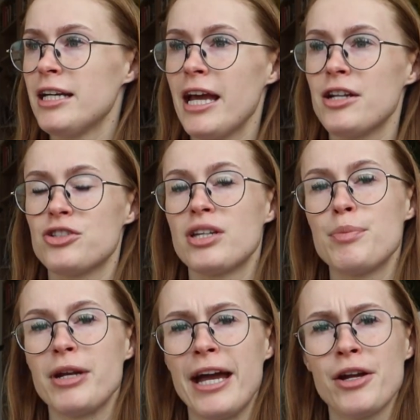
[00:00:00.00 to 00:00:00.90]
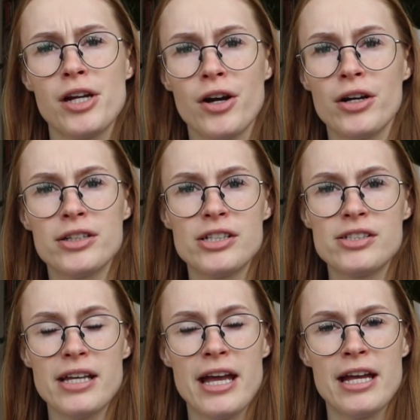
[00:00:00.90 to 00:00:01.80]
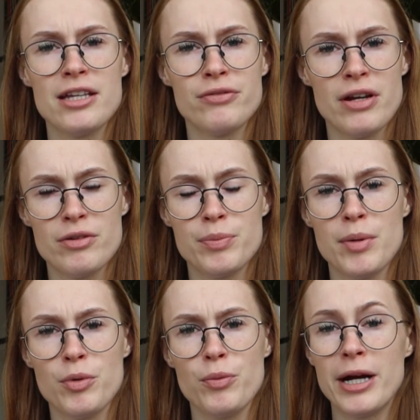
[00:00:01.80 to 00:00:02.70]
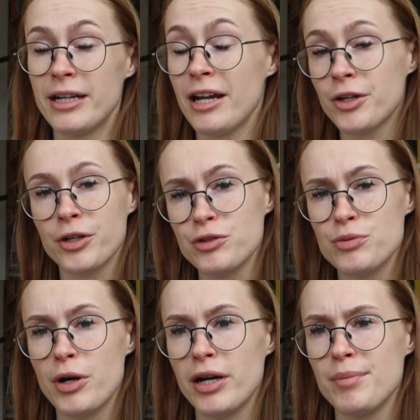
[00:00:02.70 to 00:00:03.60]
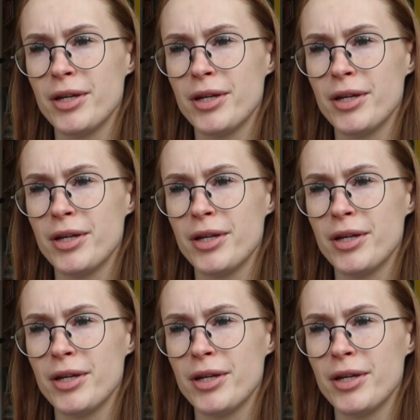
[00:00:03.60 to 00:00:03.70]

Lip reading: yeah, just keep an eye on your artists and your favorite people where they are going to party,